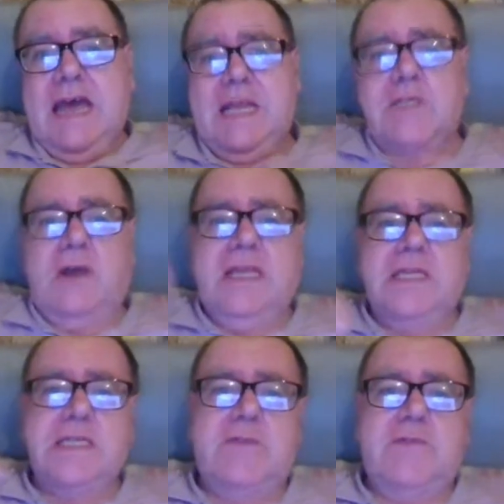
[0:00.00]
And it's got,
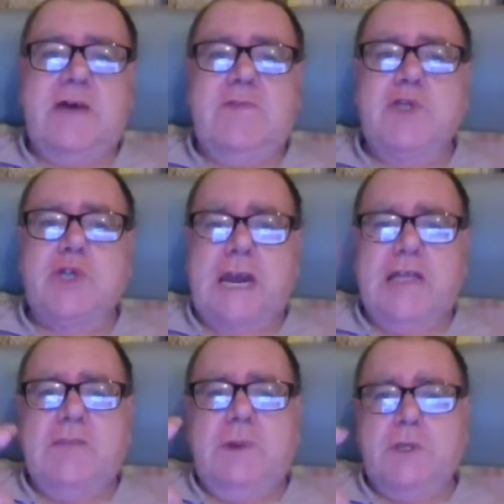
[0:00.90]
instead of having a Jack
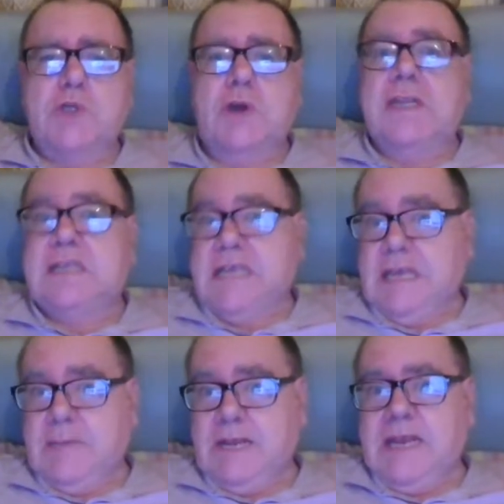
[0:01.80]
in the Box, it's got a
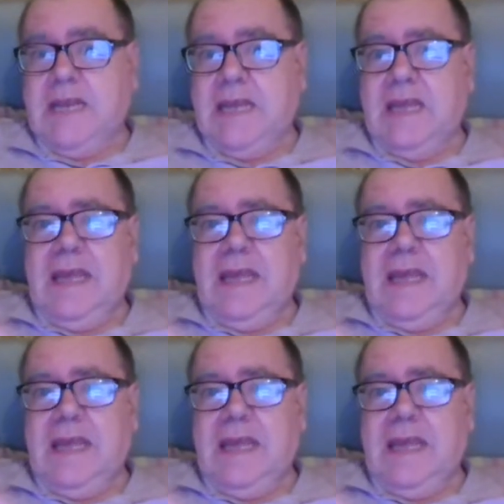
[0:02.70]
demon in it.